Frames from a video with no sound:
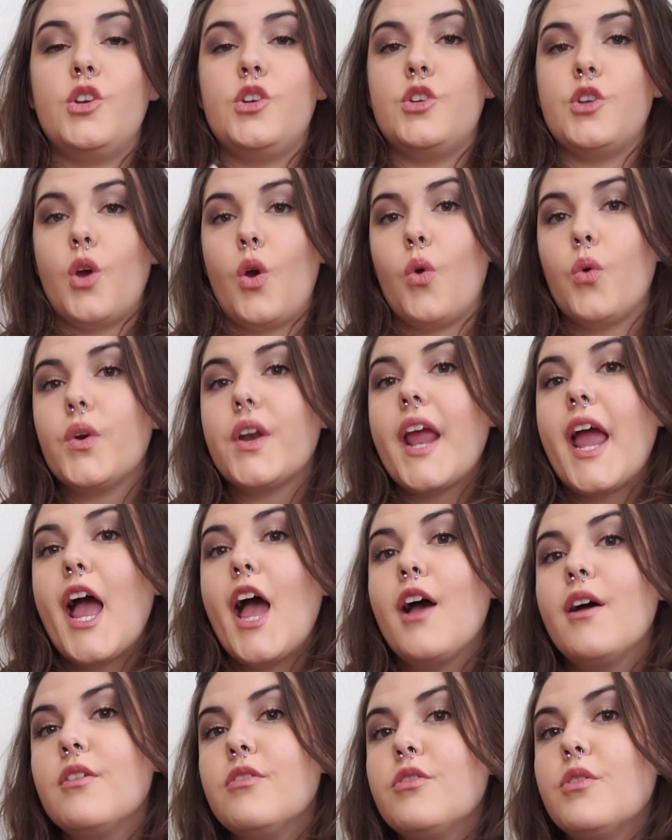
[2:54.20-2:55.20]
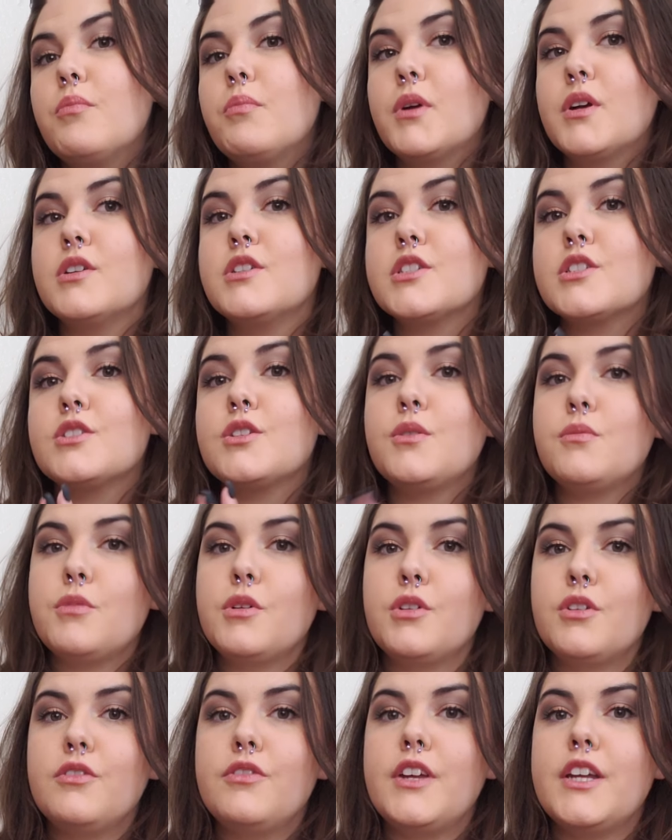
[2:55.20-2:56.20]
don't have personal
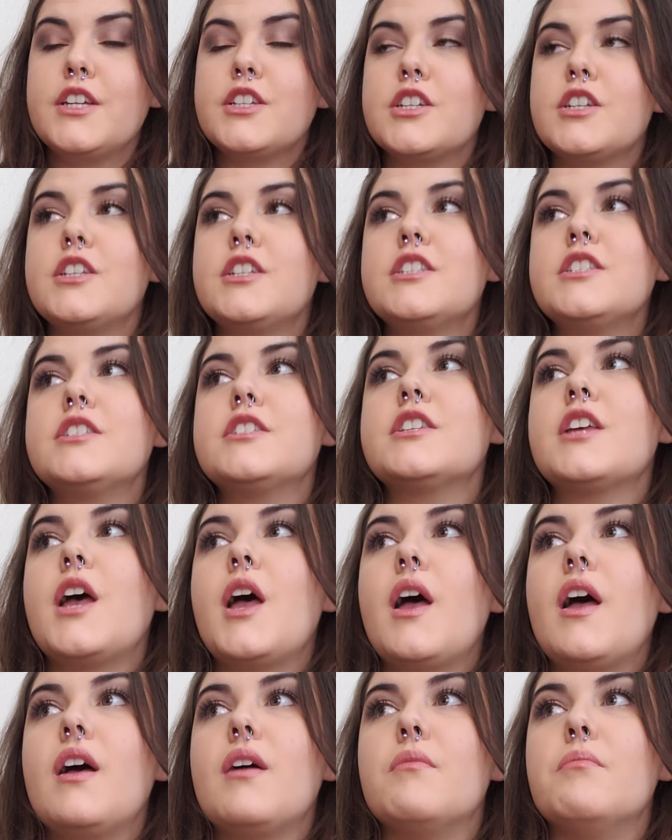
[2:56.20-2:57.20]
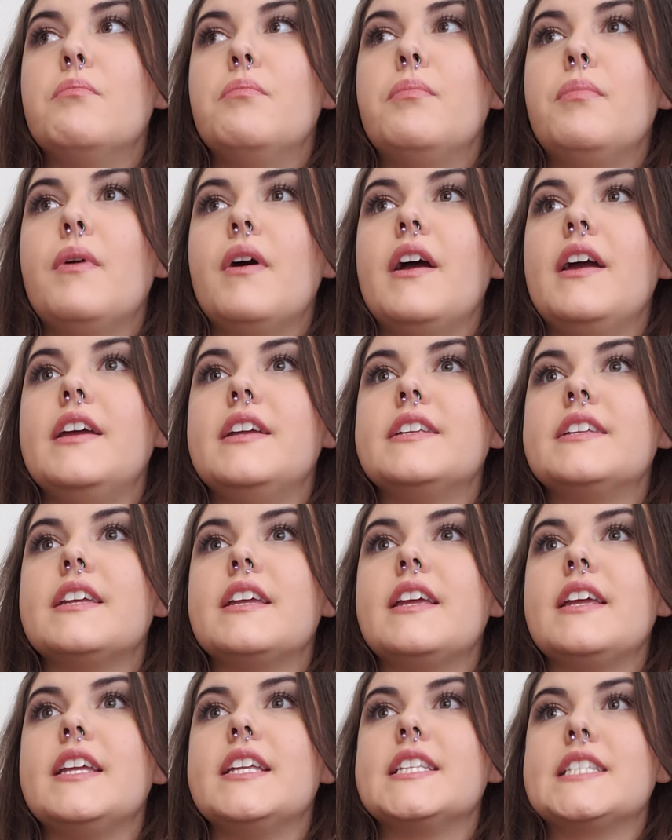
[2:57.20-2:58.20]
motivations, but
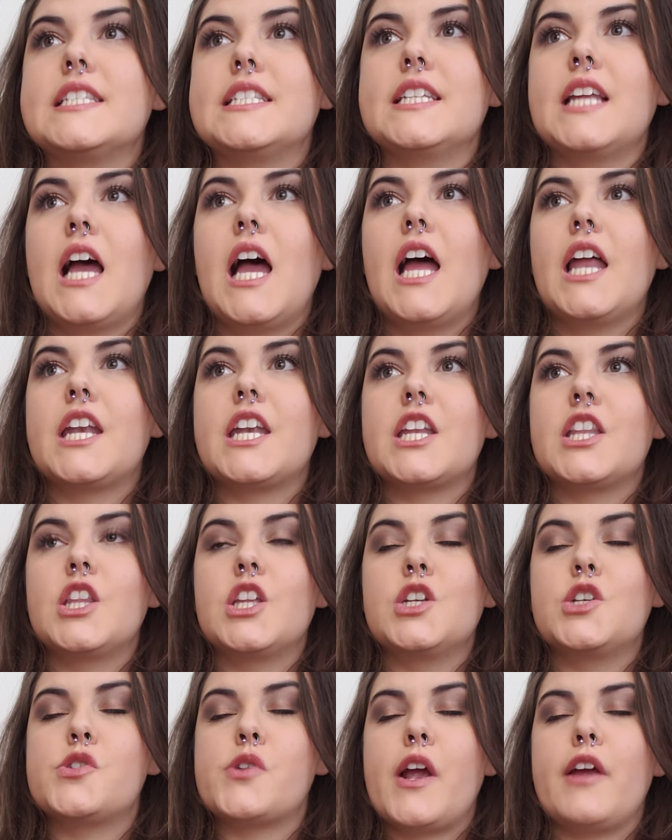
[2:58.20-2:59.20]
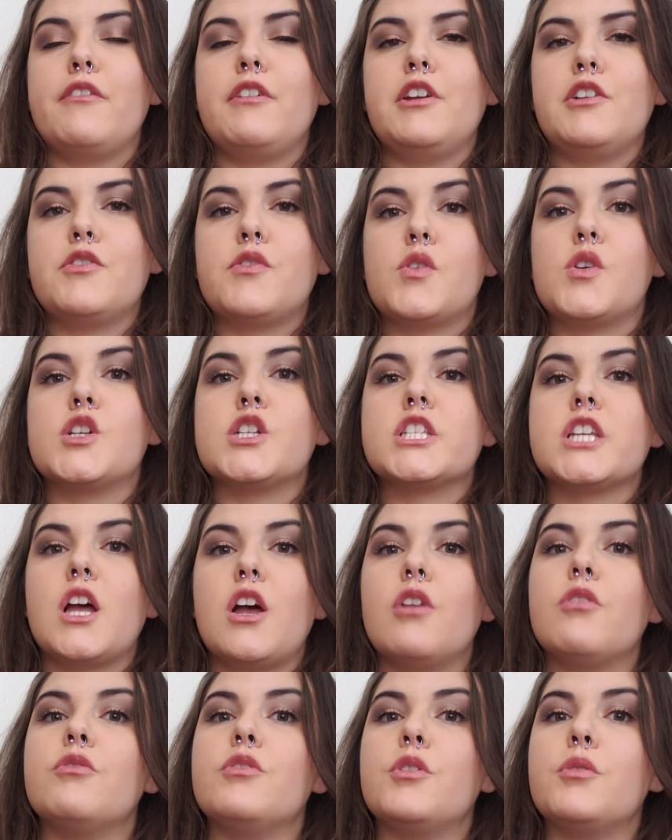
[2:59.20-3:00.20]
it's not the driving force
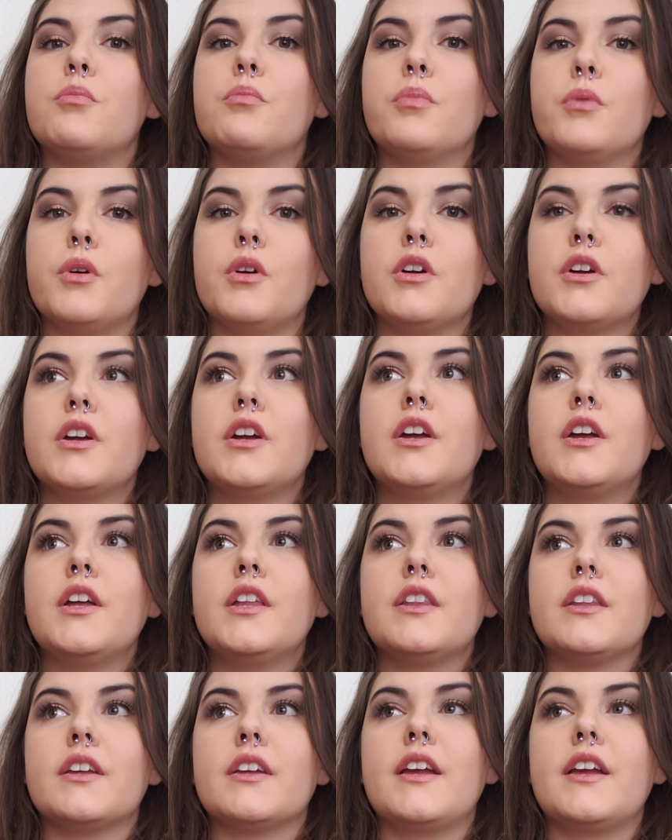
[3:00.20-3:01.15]
of the book. The